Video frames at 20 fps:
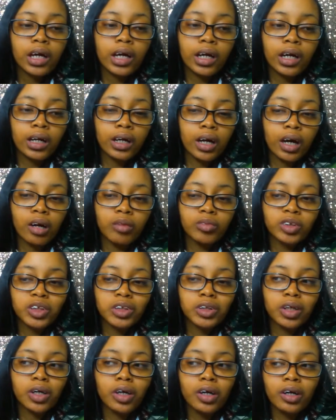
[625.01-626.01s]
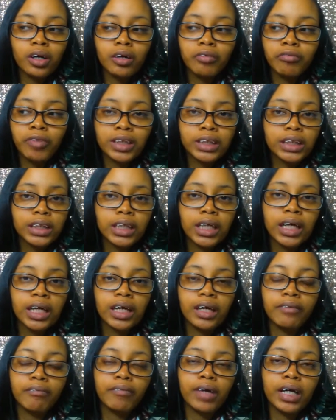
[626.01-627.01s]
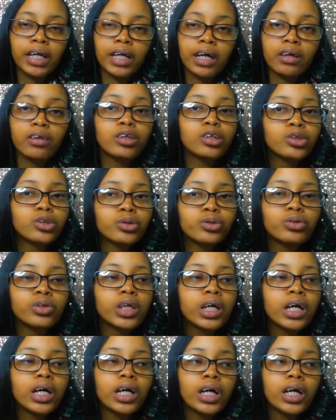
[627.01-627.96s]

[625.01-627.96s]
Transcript: and um, it's just her investigating and finding out the truth,